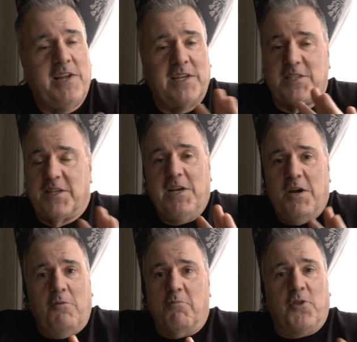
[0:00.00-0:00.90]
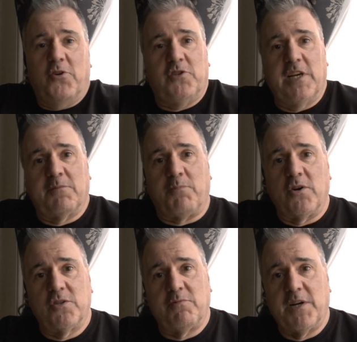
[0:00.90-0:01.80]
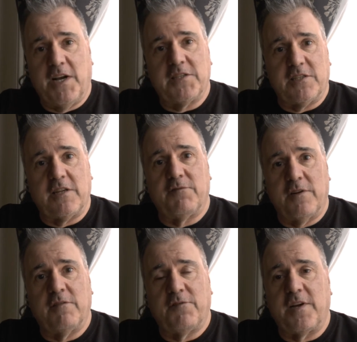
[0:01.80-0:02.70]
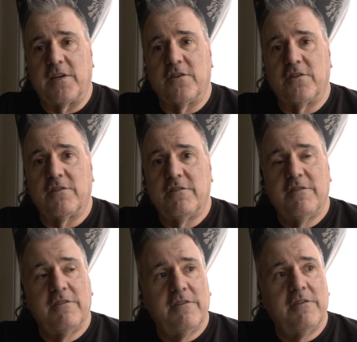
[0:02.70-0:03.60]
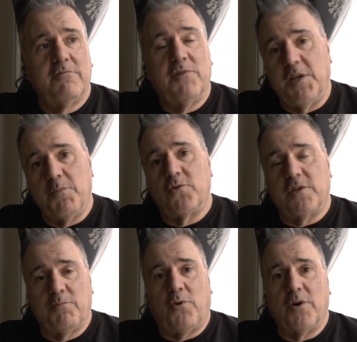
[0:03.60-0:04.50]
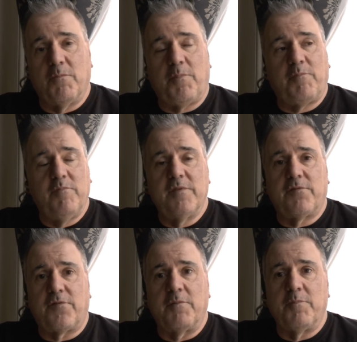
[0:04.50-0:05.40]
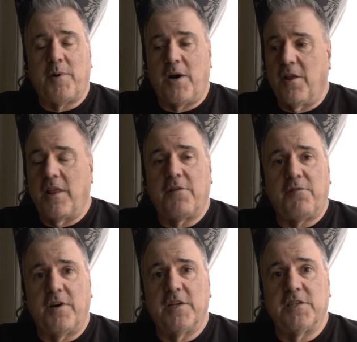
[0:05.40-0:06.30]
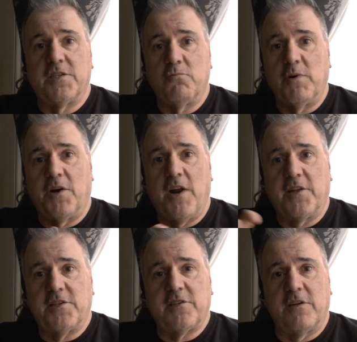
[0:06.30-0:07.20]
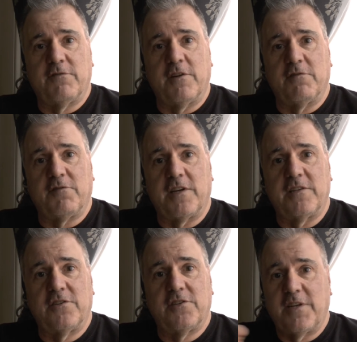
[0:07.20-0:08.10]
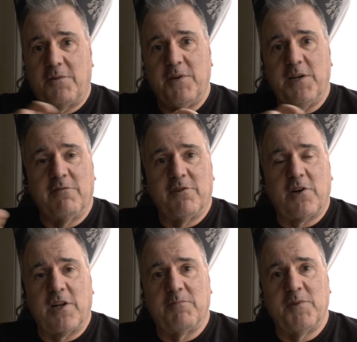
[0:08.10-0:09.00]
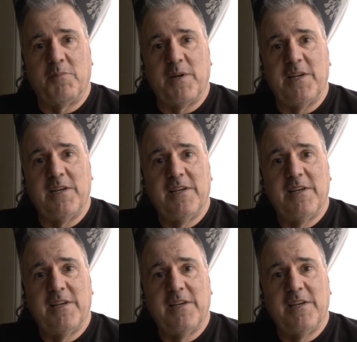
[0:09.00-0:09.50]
Yes, without Jake Burns, we're not stiff little fingers. When the most important part of that phrase is, we're not stiff little fingers, and we never claim to be.